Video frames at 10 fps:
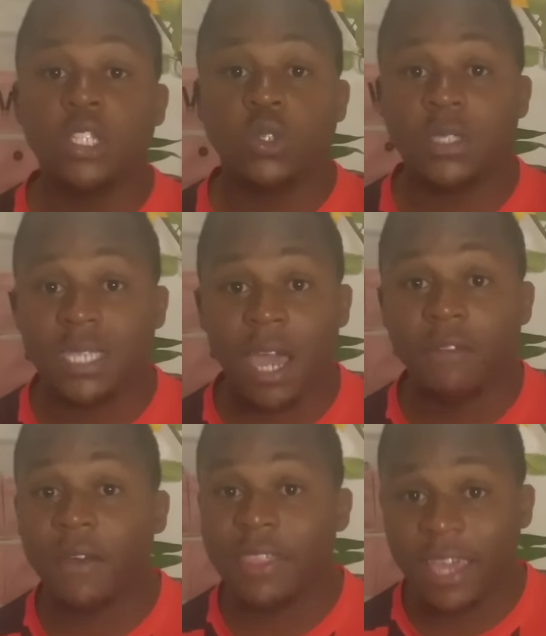to see how
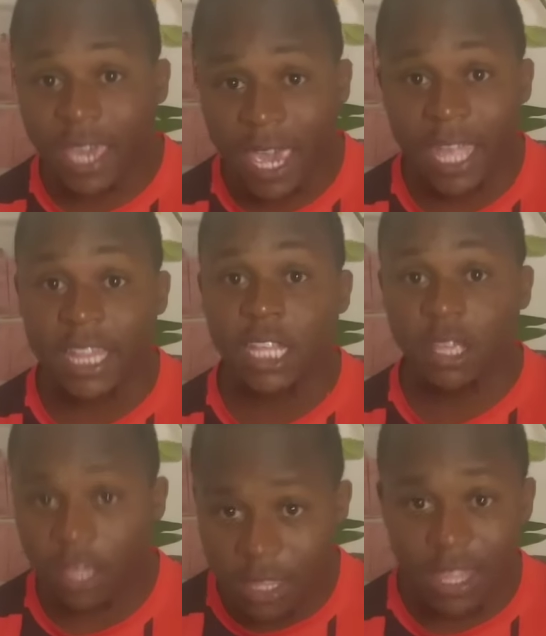far they can
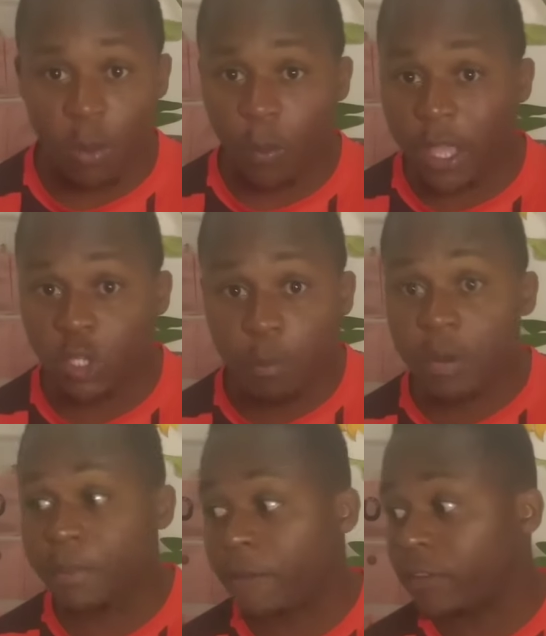in a way to
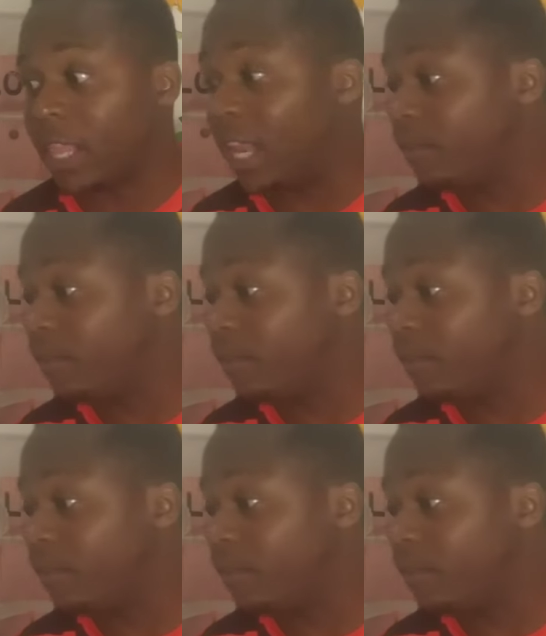prepare for the